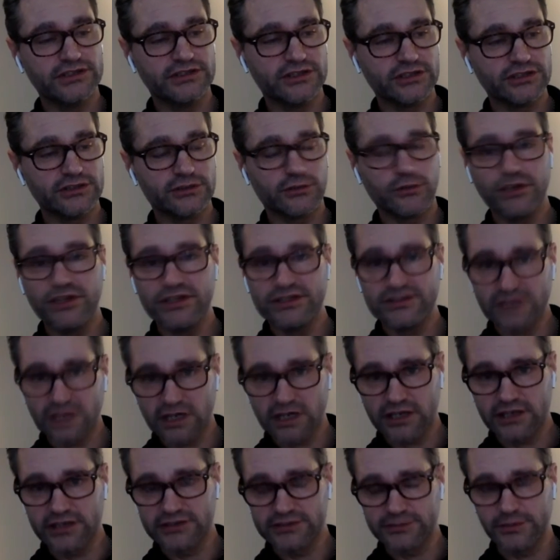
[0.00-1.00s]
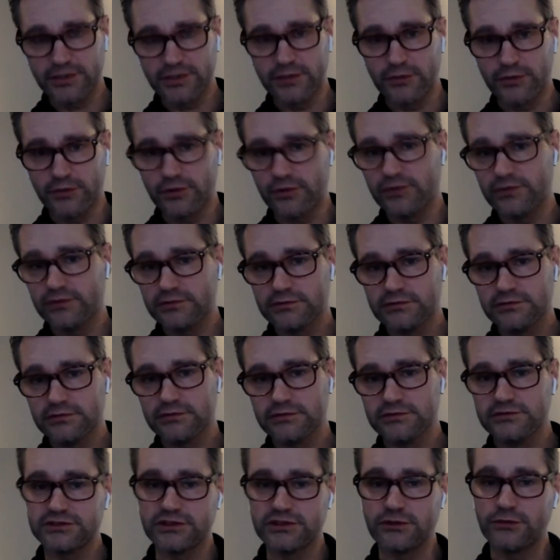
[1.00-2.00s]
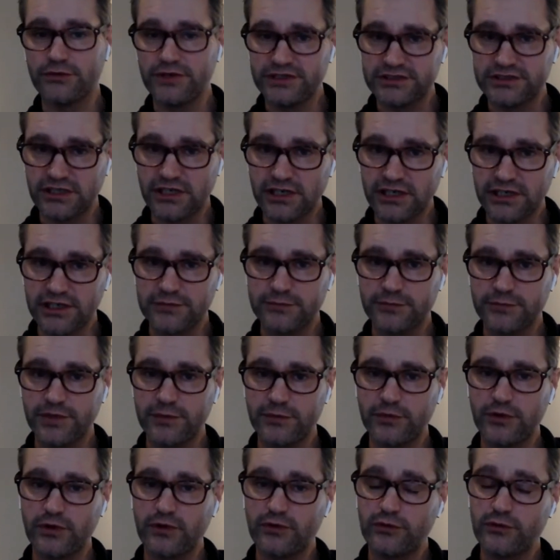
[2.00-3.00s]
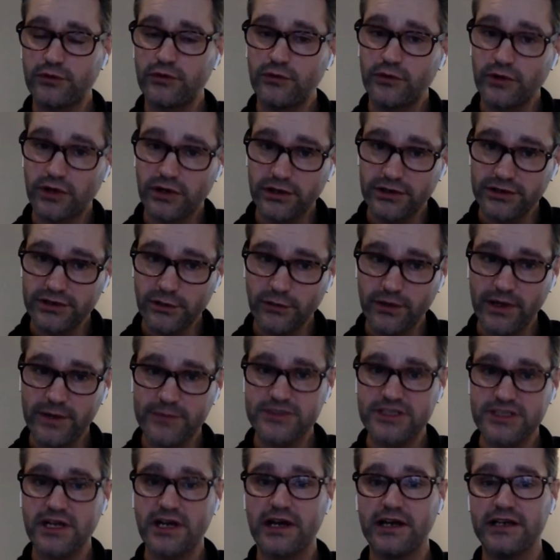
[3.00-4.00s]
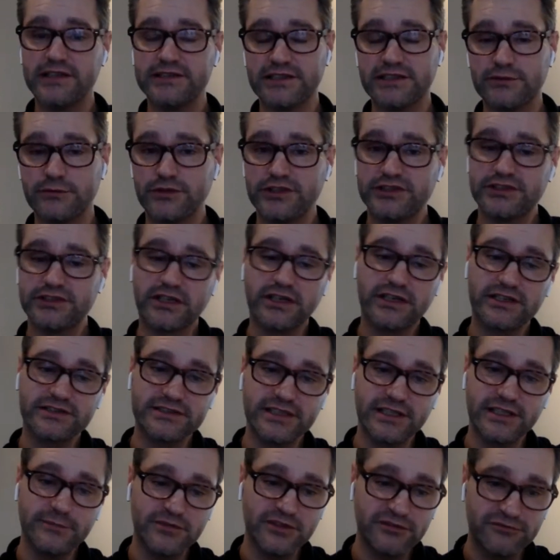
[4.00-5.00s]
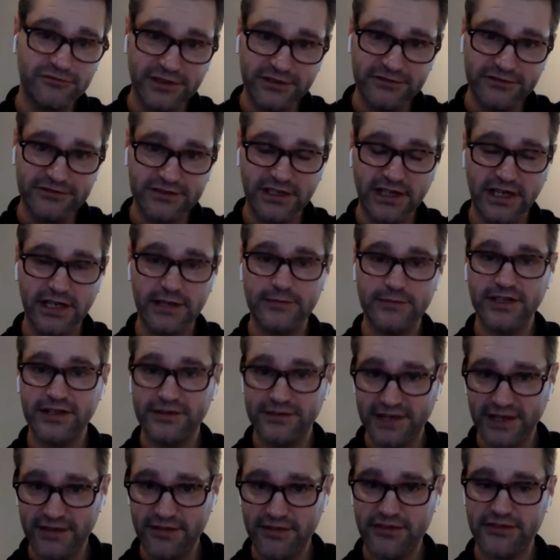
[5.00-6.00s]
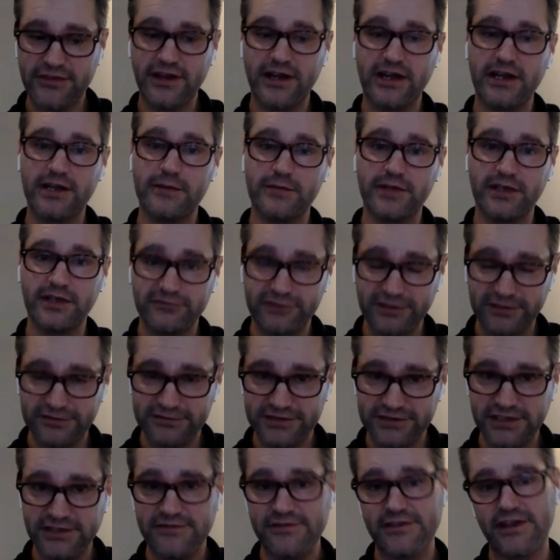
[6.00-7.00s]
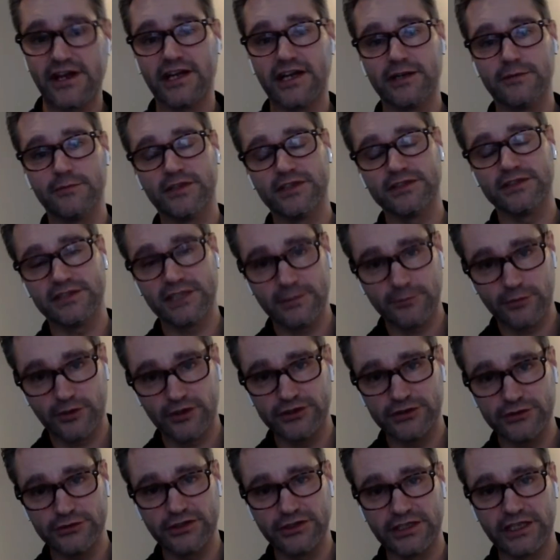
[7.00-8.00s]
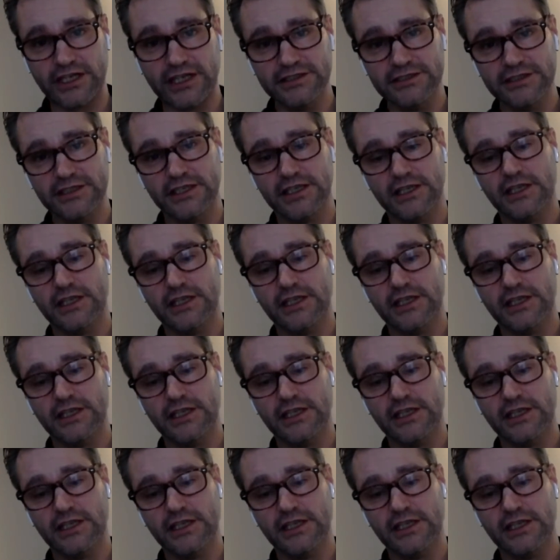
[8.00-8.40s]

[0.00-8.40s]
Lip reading: just retarget people. So retarget people who were on their website and retarget them the 5th time and the 10th time and the 15th time and keep on doing that.